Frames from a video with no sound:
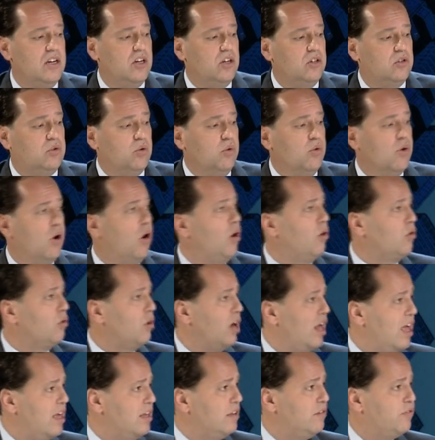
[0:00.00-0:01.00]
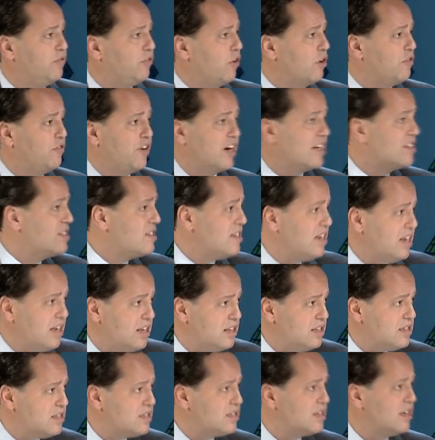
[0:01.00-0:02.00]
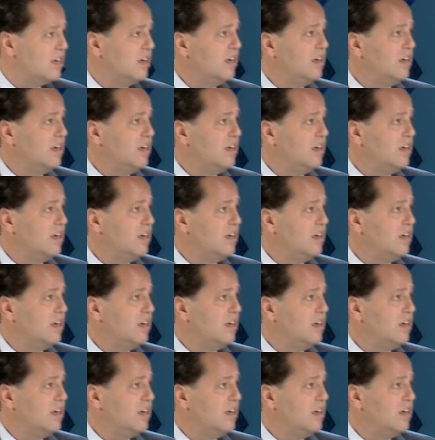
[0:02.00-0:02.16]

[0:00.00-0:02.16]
to on lend for vaccines.